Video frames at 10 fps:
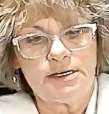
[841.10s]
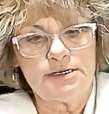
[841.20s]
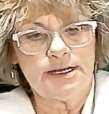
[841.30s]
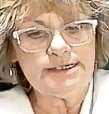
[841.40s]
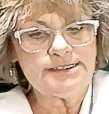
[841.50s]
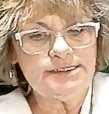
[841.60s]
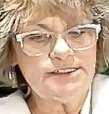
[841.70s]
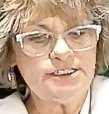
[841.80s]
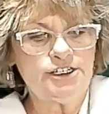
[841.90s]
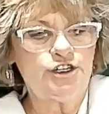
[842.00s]
nice and
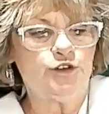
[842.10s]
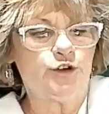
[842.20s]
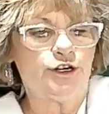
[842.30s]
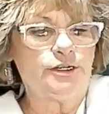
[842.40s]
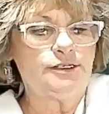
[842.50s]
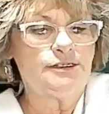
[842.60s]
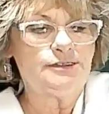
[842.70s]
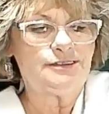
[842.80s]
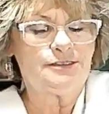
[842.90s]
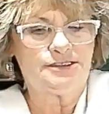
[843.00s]
secure
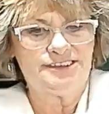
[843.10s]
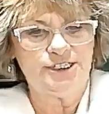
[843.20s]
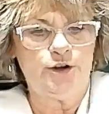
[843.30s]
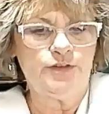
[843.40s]
so